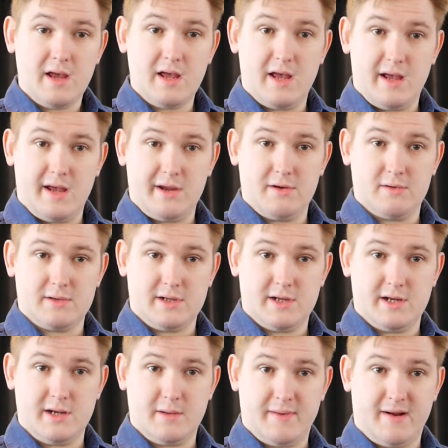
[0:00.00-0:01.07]
You'll
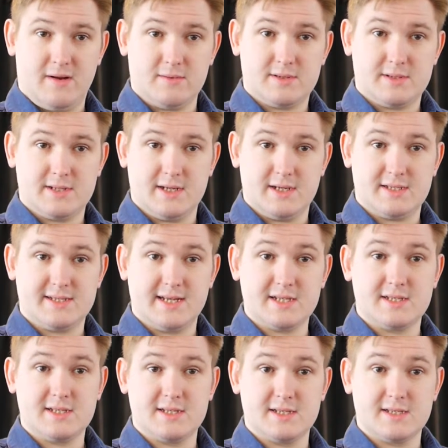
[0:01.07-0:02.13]
learn about
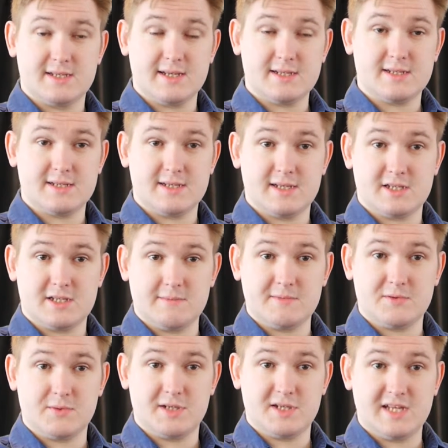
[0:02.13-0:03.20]
sensors and sensor
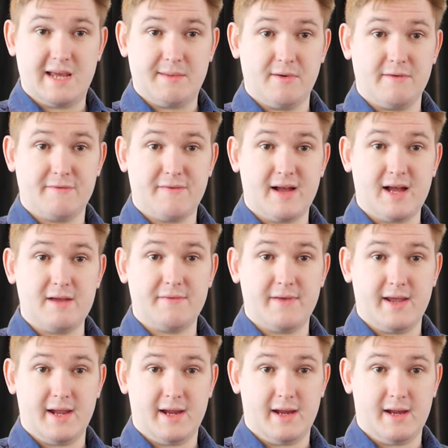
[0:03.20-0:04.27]
systems, which is MO5
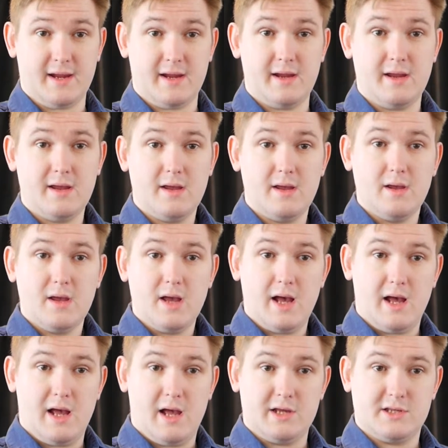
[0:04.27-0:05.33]
AEE.
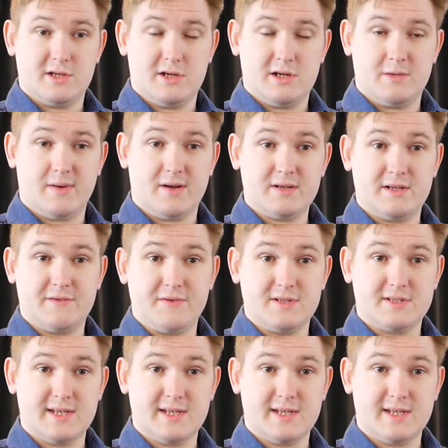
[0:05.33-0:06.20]
So you'll learn about different